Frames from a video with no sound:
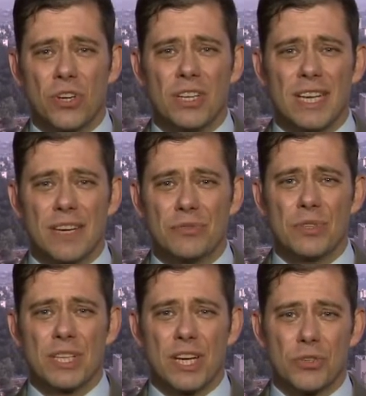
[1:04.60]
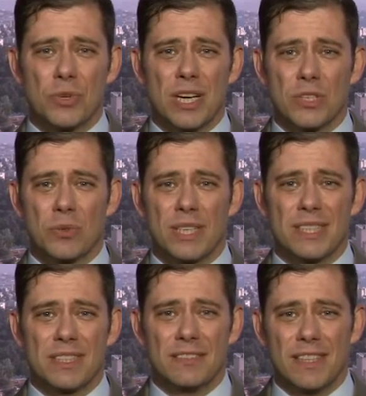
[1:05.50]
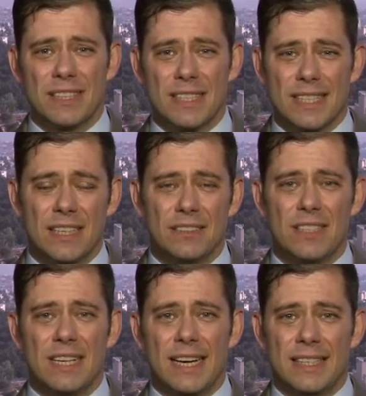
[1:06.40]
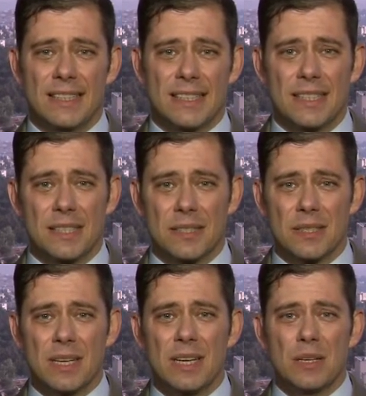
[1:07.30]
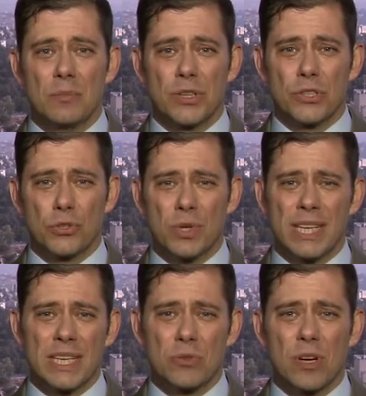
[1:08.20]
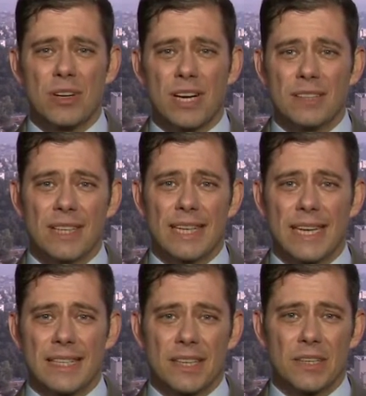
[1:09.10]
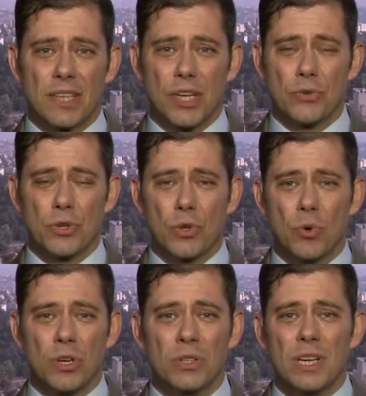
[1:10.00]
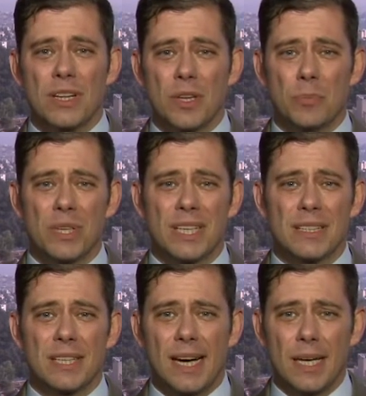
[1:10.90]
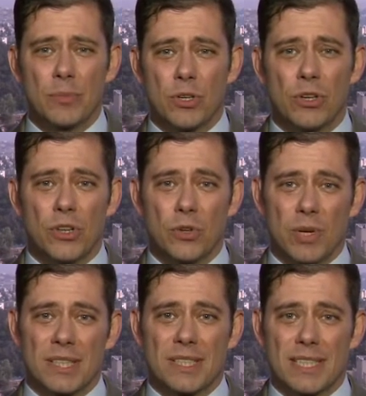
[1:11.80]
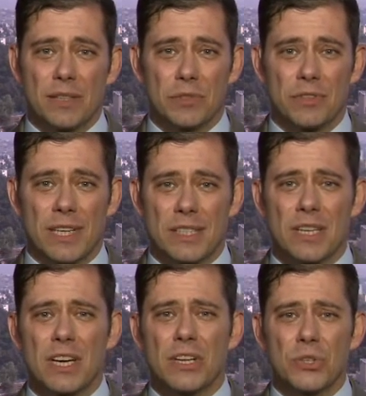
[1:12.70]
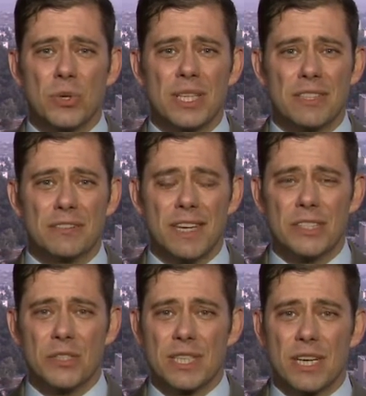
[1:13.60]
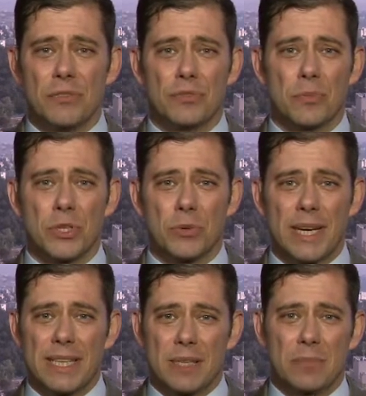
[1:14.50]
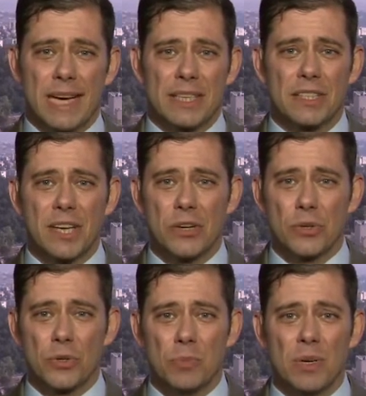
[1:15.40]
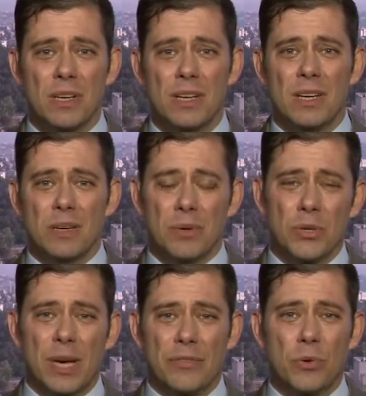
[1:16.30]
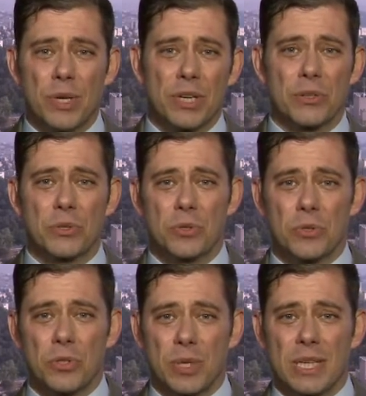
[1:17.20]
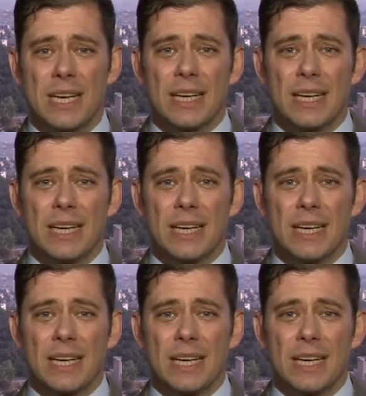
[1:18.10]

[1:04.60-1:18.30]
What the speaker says: law, every country has a right to defend itself and its citizens. But they're treating Israel unlike any other country in the world. They're putting a timer on the right to self-defense. You can defend yourself from an Iranian-backed terror group, but you have a week or two to do it.